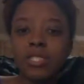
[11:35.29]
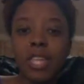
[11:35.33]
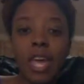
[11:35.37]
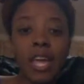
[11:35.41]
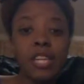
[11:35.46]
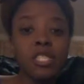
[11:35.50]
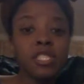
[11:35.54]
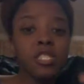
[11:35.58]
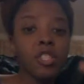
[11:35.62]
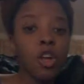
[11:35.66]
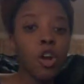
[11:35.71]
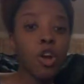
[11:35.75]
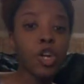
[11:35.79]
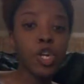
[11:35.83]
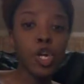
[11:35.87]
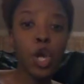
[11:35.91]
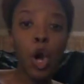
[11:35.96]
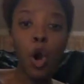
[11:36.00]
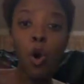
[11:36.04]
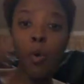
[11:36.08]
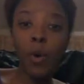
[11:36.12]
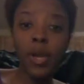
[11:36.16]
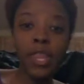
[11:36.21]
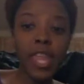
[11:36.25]
they start
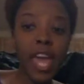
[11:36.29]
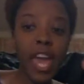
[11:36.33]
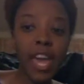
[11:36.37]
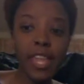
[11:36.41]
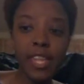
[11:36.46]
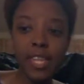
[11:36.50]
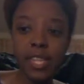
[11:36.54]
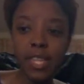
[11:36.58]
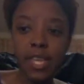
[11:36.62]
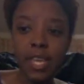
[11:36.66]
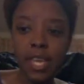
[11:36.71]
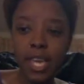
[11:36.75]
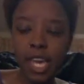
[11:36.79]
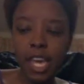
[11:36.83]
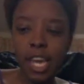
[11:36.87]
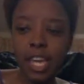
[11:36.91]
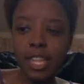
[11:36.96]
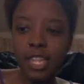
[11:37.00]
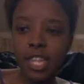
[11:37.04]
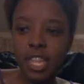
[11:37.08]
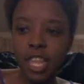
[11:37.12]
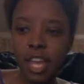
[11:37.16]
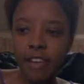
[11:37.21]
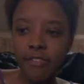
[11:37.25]
going at it
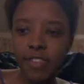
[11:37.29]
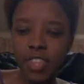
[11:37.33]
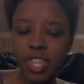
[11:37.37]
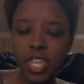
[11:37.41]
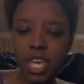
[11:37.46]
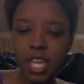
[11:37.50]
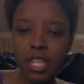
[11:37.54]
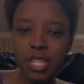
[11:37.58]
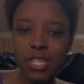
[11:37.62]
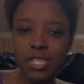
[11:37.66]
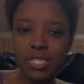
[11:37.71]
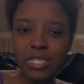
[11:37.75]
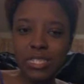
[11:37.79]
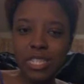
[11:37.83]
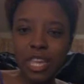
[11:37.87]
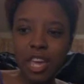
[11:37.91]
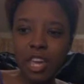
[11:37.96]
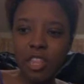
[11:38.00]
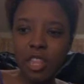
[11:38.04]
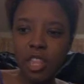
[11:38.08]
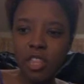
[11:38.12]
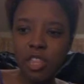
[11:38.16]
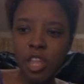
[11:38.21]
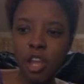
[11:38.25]
again and everything, this,
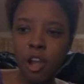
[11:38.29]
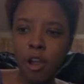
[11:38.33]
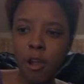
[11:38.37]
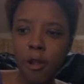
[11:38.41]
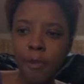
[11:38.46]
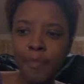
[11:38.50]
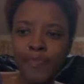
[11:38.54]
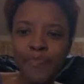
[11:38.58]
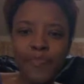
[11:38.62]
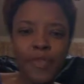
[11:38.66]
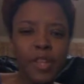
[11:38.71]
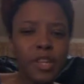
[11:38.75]
that, and the third.